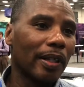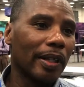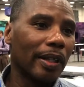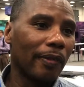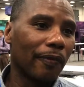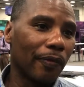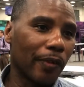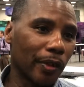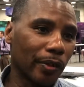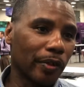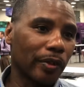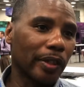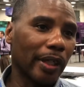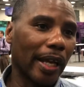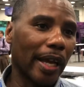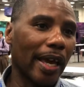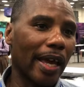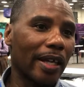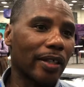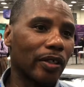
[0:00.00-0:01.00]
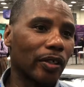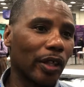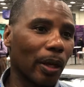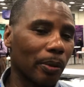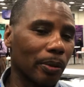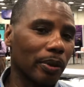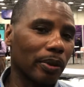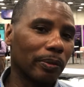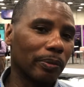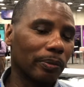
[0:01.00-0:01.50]
the filters that I had. So that
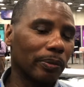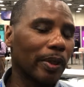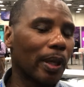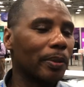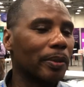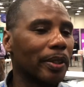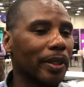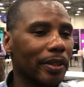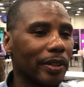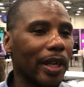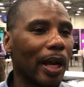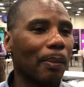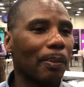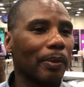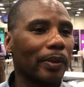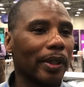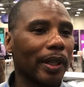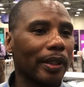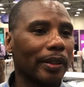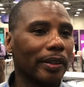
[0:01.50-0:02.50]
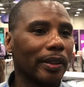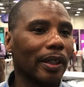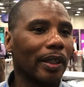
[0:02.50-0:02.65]
was a, that was the example of this.